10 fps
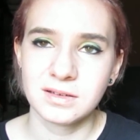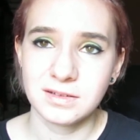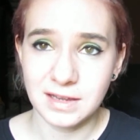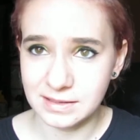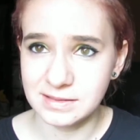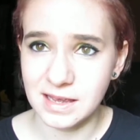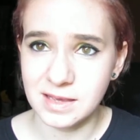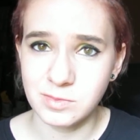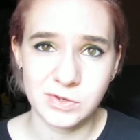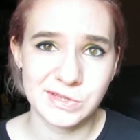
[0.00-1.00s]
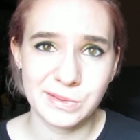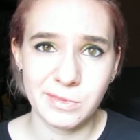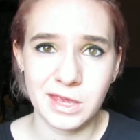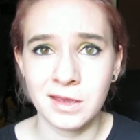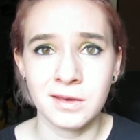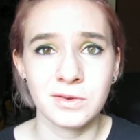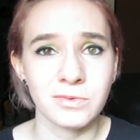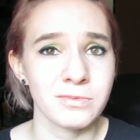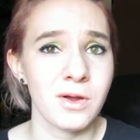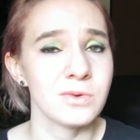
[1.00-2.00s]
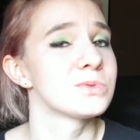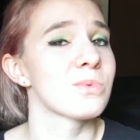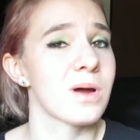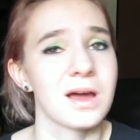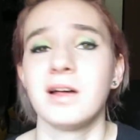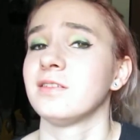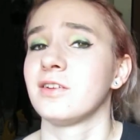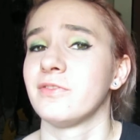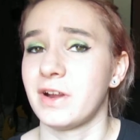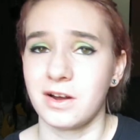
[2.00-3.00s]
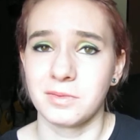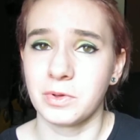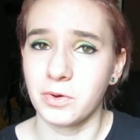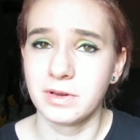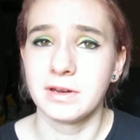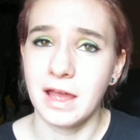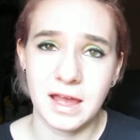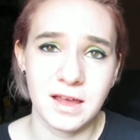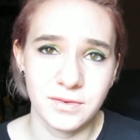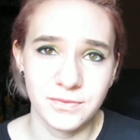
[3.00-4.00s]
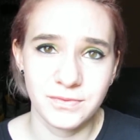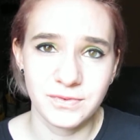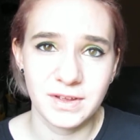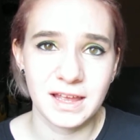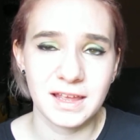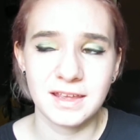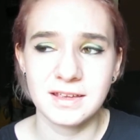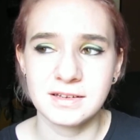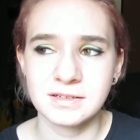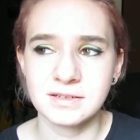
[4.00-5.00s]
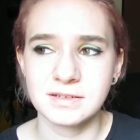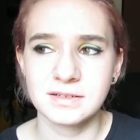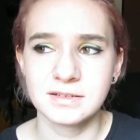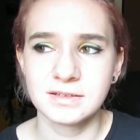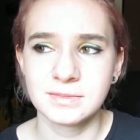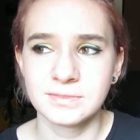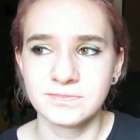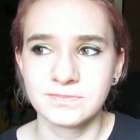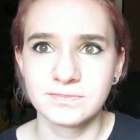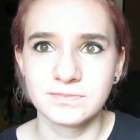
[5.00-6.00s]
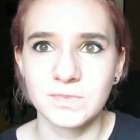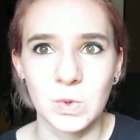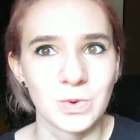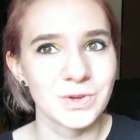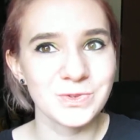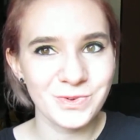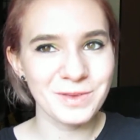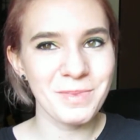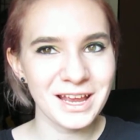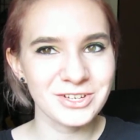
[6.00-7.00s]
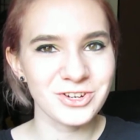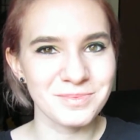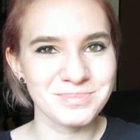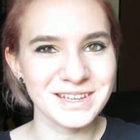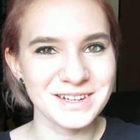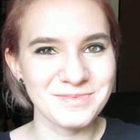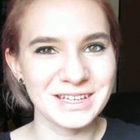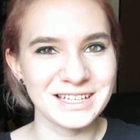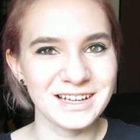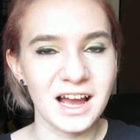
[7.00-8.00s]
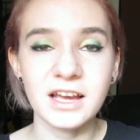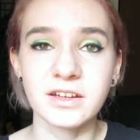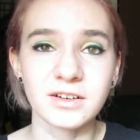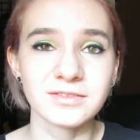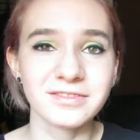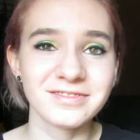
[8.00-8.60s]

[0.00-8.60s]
next time you see me, who knows what color of hair I'm going to have, and who knows what the backdrop's gonna be. I don't.